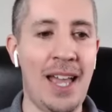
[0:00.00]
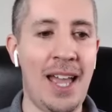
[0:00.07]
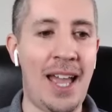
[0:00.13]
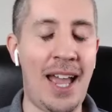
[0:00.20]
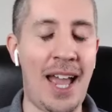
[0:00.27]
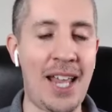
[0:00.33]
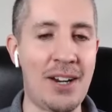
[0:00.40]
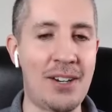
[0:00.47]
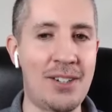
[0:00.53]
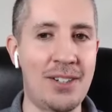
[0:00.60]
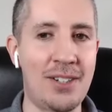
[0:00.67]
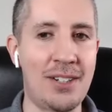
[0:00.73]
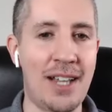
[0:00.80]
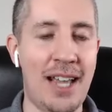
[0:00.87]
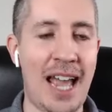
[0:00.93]
and you're
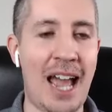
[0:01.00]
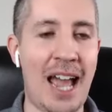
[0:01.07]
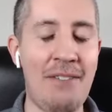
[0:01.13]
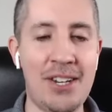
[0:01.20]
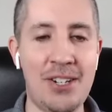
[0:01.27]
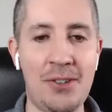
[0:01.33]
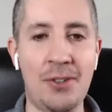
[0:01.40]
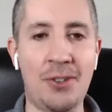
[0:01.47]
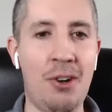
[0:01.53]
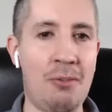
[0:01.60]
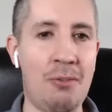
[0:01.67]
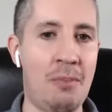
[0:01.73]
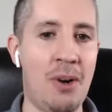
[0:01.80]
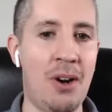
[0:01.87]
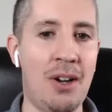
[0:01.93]
having to do
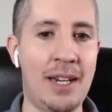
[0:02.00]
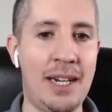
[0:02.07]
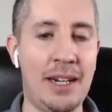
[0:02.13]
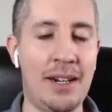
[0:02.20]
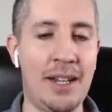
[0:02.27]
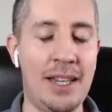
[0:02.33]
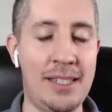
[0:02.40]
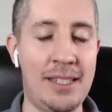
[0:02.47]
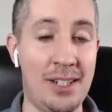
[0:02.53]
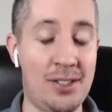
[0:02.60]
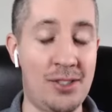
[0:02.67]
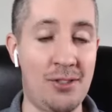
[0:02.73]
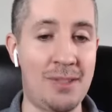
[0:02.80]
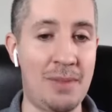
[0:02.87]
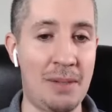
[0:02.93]
global marketing, at least on a
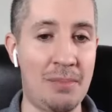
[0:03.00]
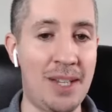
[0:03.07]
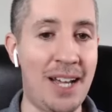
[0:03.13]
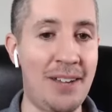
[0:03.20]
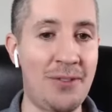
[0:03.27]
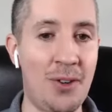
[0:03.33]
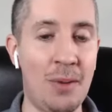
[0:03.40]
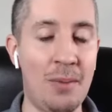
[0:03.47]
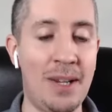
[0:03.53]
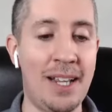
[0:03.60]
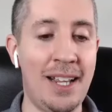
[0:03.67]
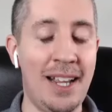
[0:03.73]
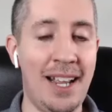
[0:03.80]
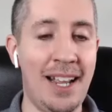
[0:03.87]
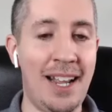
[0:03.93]
social media platform,
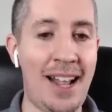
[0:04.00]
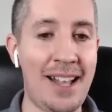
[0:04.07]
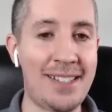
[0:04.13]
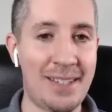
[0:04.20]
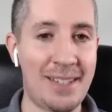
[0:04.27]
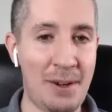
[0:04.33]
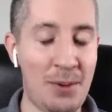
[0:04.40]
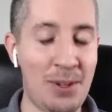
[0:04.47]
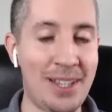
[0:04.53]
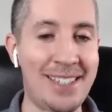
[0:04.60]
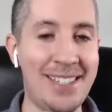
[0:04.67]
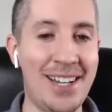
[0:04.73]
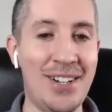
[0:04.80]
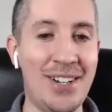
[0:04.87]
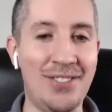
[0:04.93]
it's going to be really
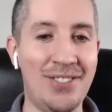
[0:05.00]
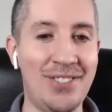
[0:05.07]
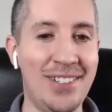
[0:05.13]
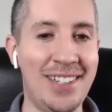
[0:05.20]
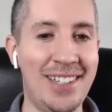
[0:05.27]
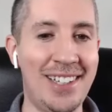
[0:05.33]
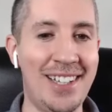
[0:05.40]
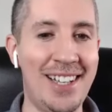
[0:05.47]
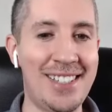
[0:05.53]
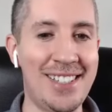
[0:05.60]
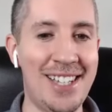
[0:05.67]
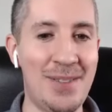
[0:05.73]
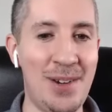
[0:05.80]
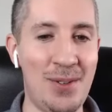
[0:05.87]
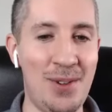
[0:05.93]
tough. It's
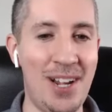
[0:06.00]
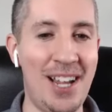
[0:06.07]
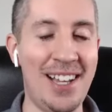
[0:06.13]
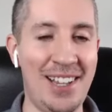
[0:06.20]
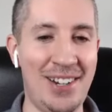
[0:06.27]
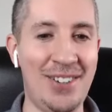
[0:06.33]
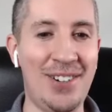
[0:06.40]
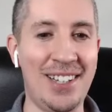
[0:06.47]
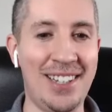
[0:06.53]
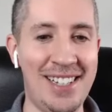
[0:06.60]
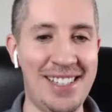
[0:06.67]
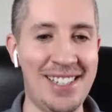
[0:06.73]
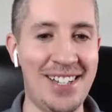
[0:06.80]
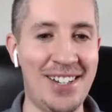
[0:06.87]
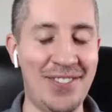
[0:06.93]
going to be really, really
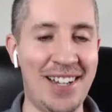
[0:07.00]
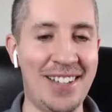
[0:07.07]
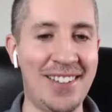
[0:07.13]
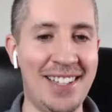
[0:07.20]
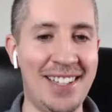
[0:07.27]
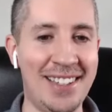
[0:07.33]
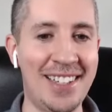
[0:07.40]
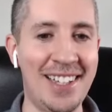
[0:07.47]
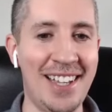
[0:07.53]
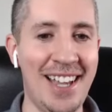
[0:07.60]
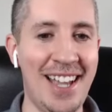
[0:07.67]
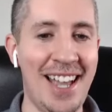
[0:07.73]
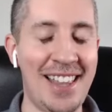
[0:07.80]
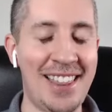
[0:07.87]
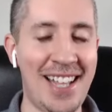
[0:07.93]
tough. And I think
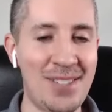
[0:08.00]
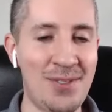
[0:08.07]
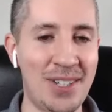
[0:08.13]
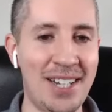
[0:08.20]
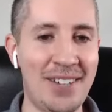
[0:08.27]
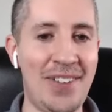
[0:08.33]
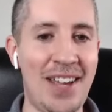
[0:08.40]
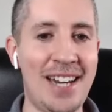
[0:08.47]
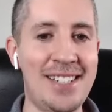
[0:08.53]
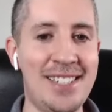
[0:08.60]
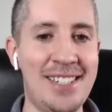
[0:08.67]
that's one of the advantages